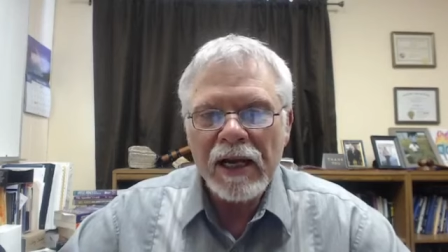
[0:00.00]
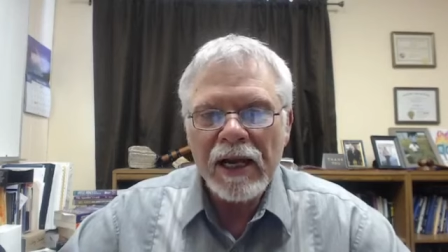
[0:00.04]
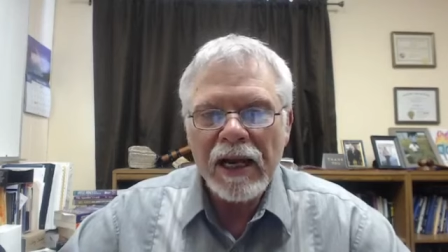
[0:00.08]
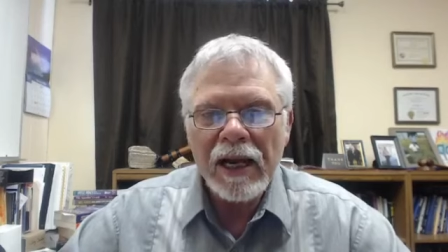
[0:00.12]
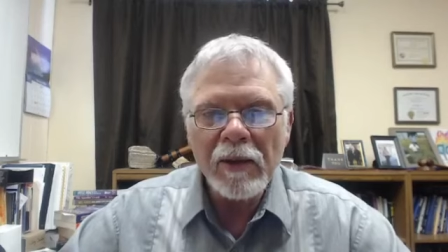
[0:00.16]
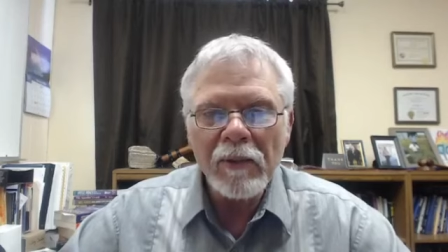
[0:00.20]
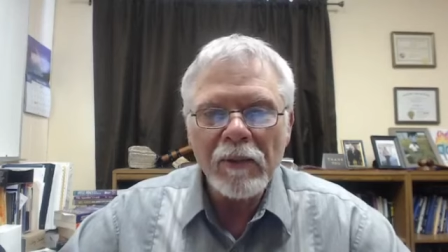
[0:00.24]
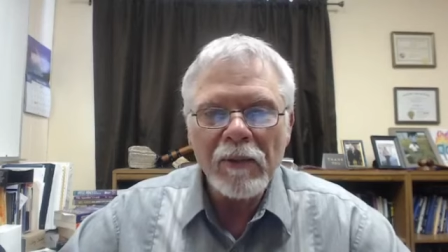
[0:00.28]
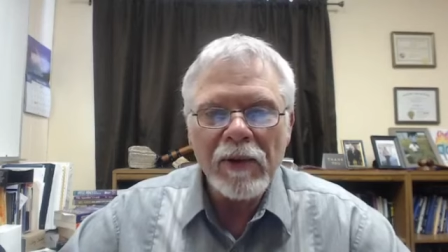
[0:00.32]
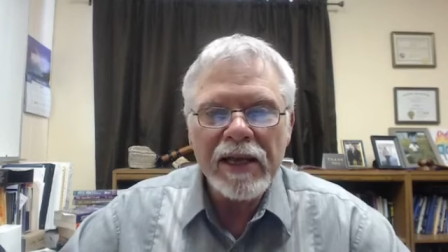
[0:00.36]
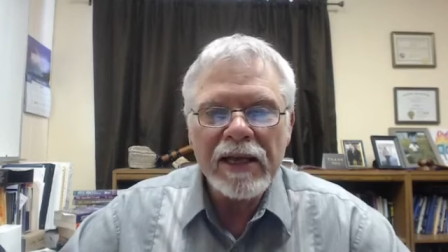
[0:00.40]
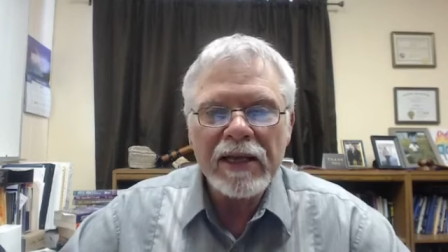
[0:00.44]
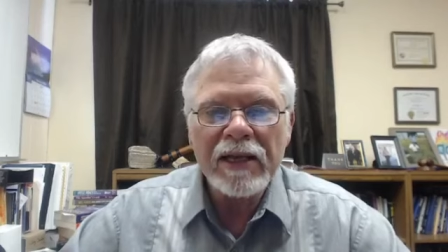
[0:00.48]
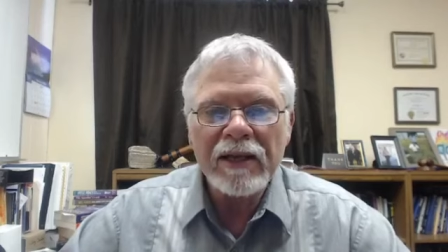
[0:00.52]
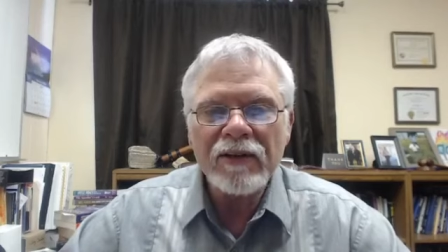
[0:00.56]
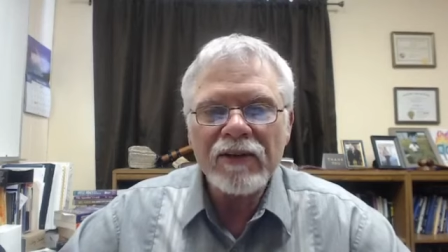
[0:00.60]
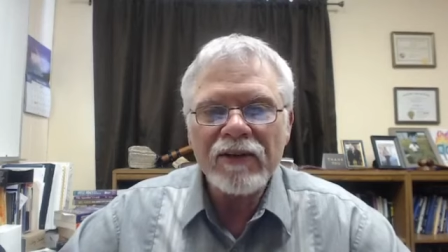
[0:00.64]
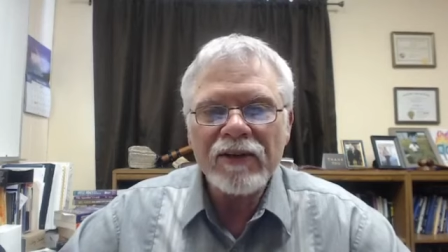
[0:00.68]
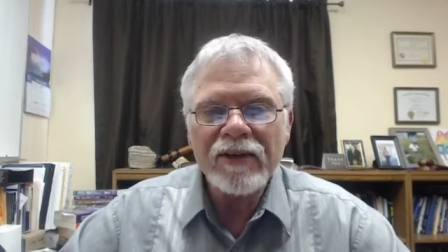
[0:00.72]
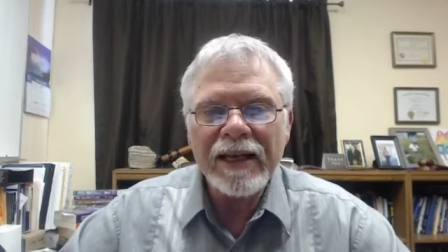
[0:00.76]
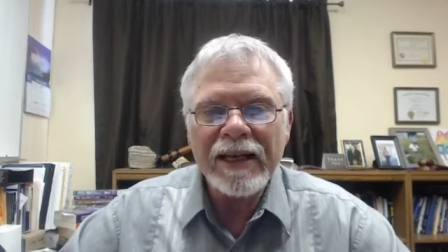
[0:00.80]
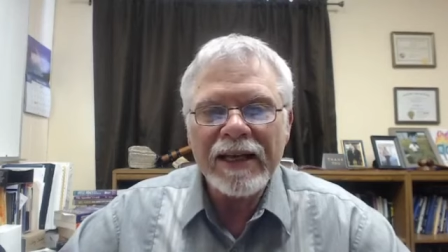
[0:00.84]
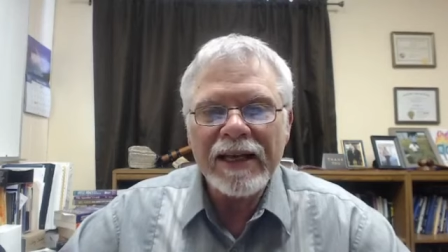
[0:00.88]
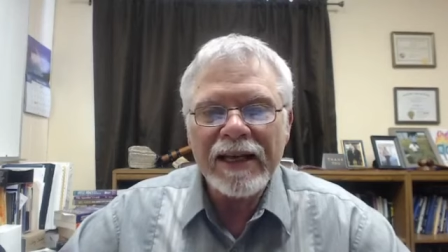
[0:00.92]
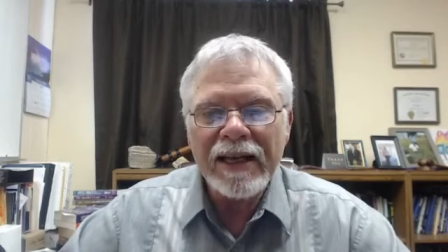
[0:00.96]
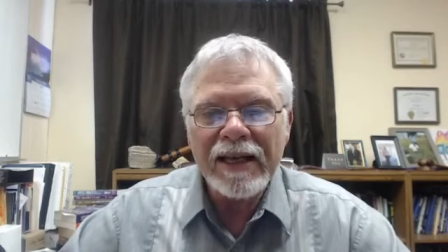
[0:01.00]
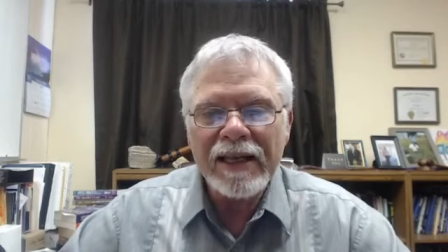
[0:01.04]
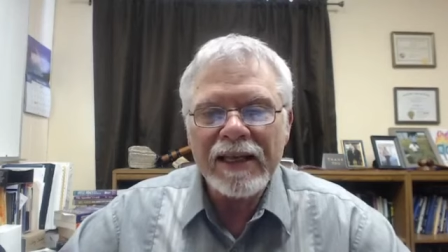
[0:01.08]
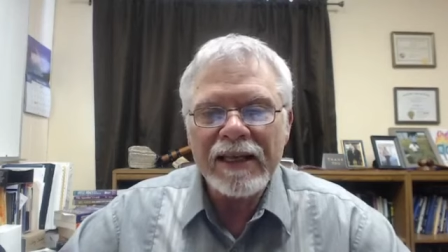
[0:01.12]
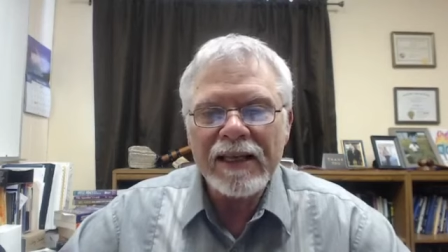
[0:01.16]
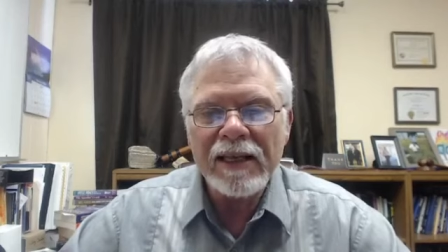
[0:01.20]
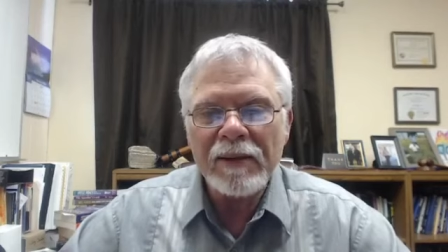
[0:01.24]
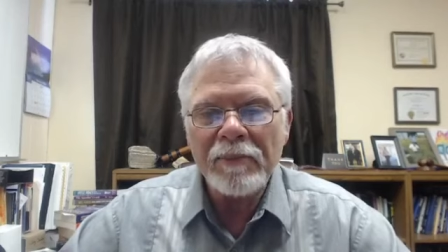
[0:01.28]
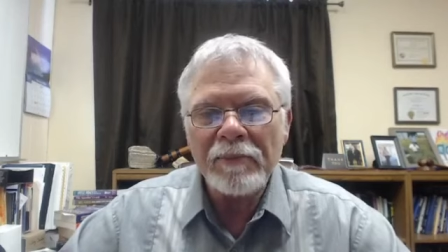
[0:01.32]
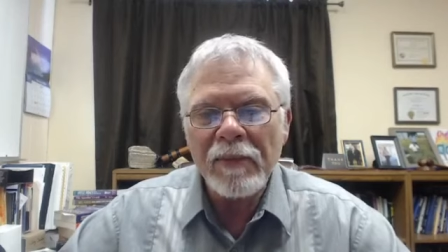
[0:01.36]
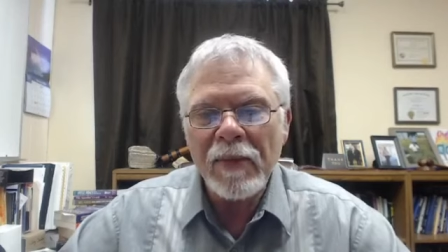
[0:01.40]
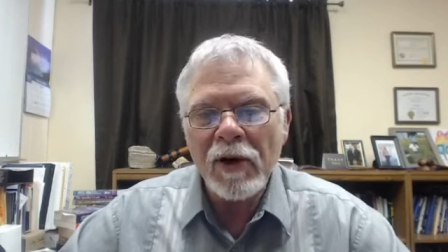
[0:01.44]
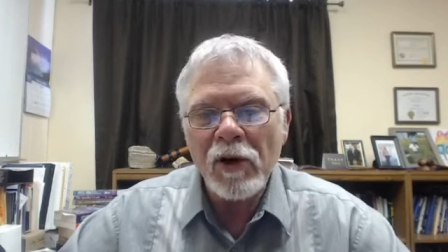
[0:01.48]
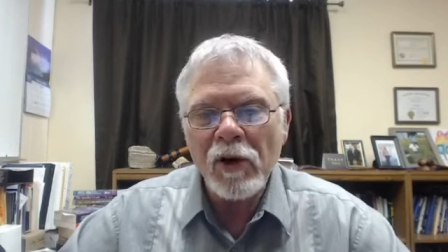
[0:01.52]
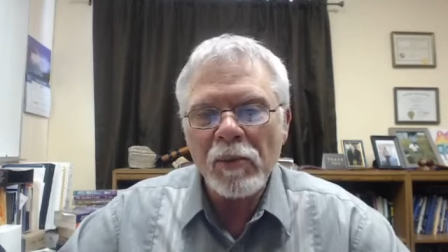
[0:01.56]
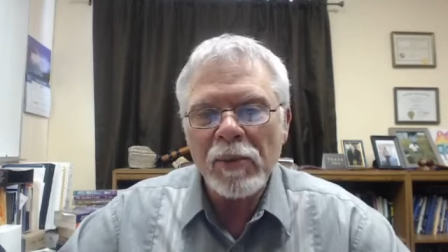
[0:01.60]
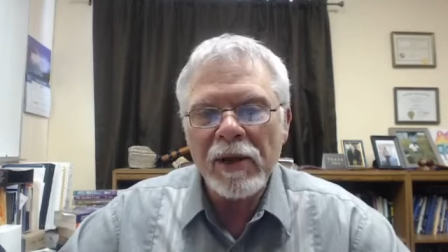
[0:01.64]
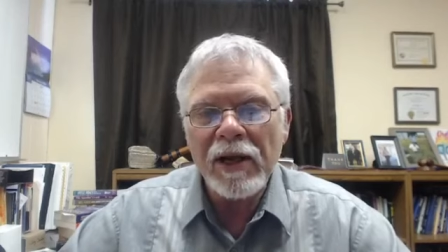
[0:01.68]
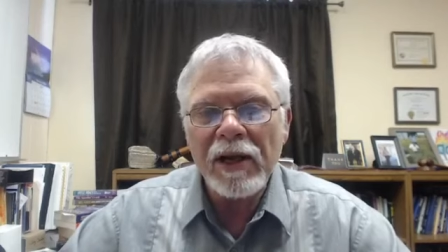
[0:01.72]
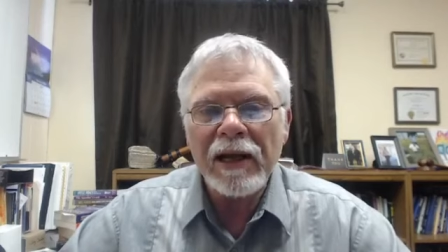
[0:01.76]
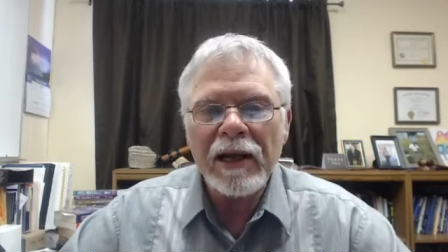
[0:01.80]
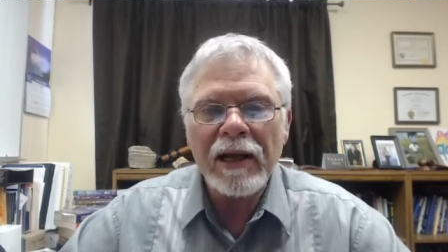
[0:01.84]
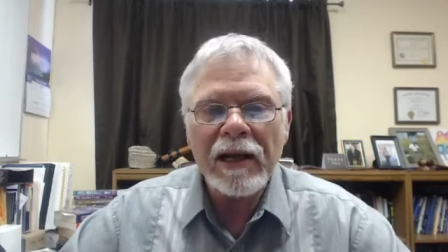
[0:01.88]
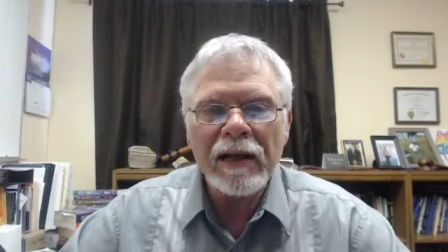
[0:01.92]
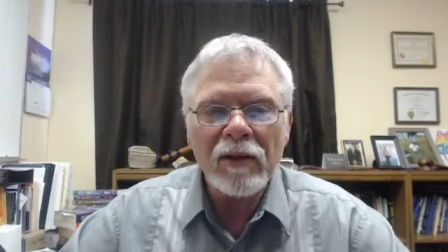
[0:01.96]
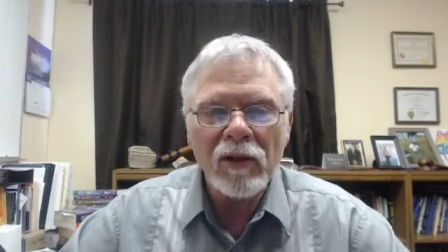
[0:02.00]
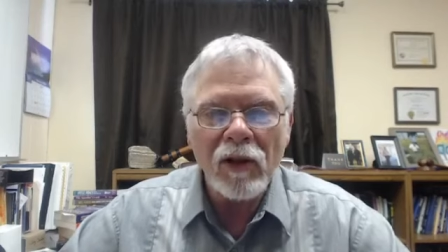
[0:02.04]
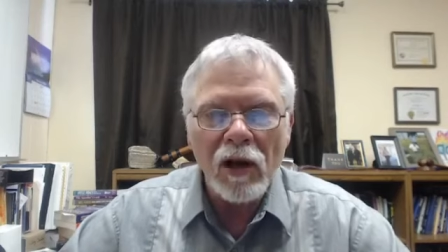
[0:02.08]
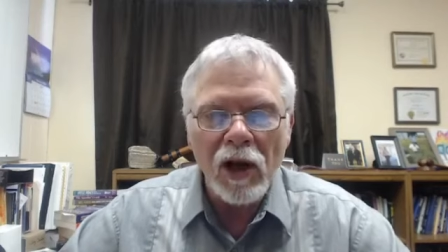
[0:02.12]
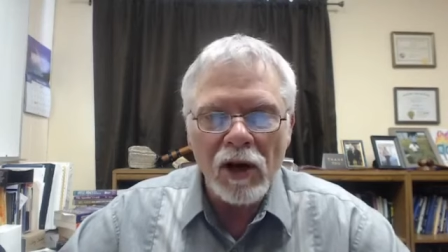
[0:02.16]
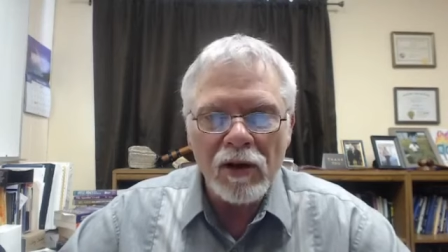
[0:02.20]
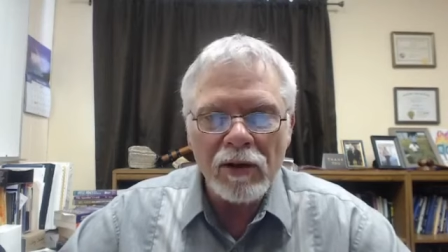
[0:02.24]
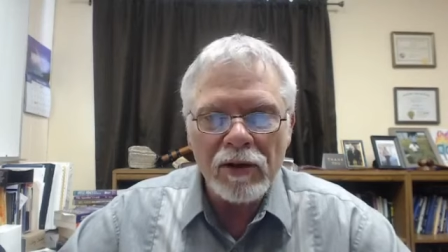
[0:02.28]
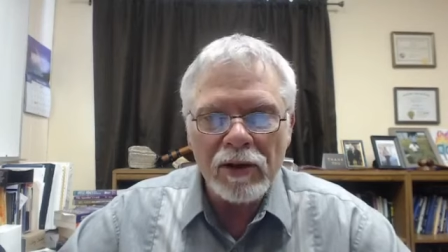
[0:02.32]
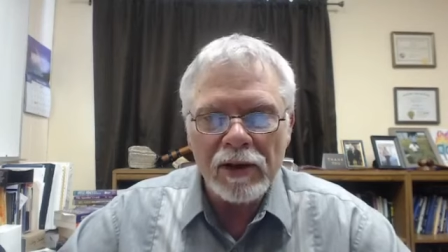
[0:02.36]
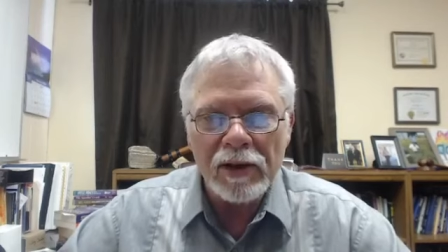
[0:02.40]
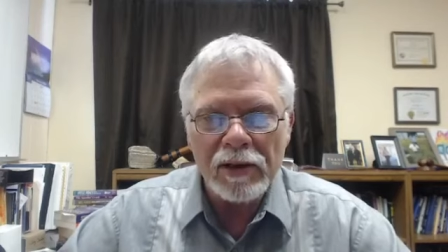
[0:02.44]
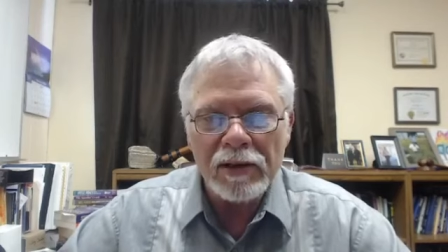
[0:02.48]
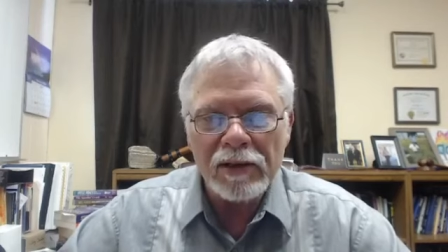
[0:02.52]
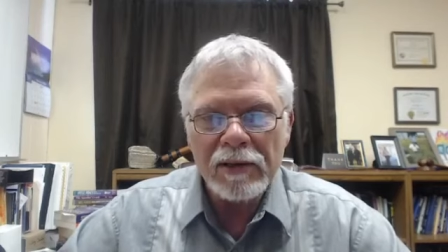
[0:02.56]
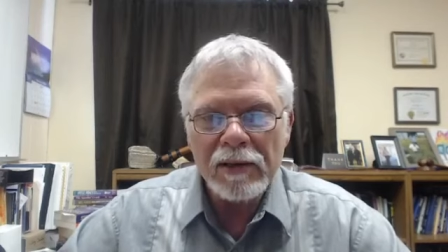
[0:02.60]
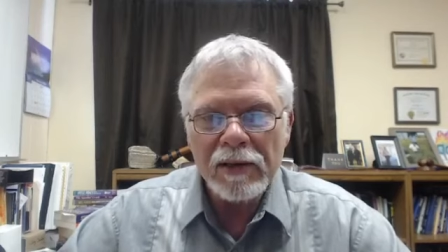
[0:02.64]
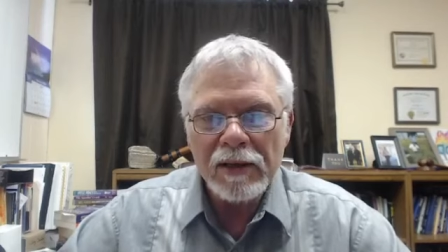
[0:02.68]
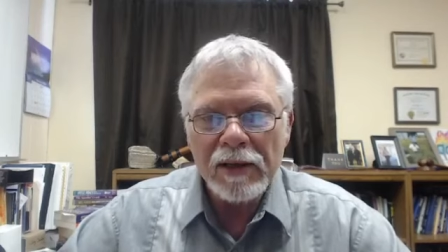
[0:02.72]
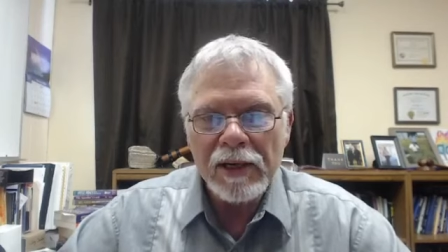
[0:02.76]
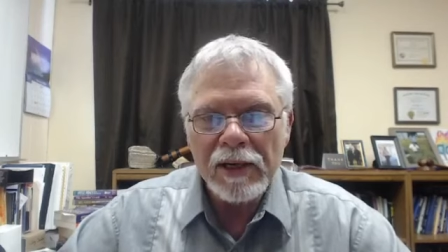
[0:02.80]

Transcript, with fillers: and we can stay in the moment longer.